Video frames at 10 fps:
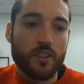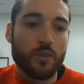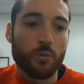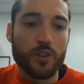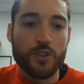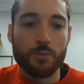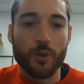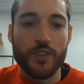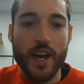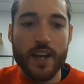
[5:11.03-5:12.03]
Once you
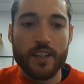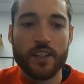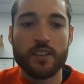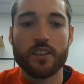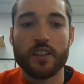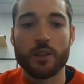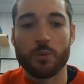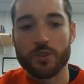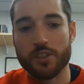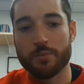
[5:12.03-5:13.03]
put that in, it
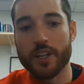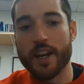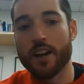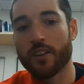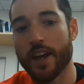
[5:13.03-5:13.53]
will spit out